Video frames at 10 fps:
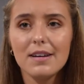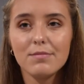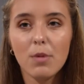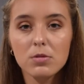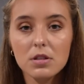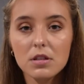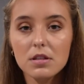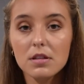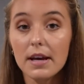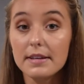Most of the,
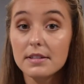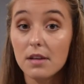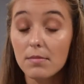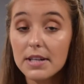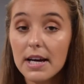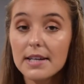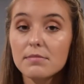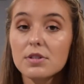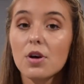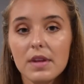like
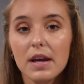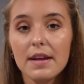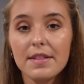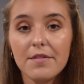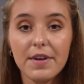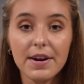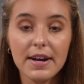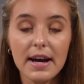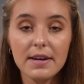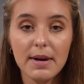sometimes at the
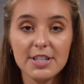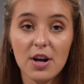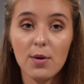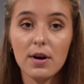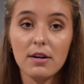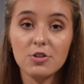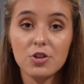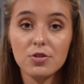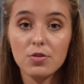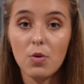very end of my shower, I'll
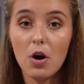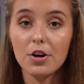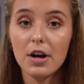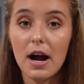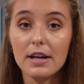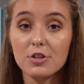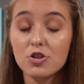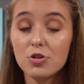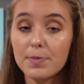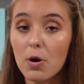turn the water on
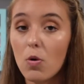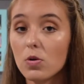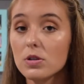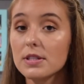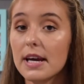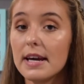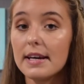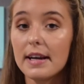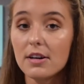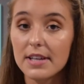super cold,
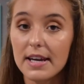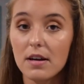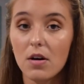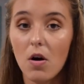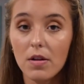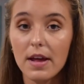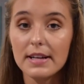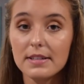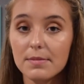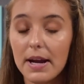and I'll take all the
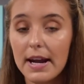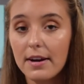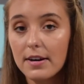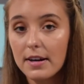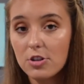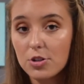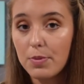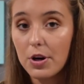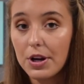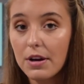ends of my hair and I'll just
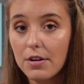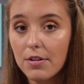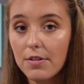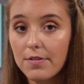put it under the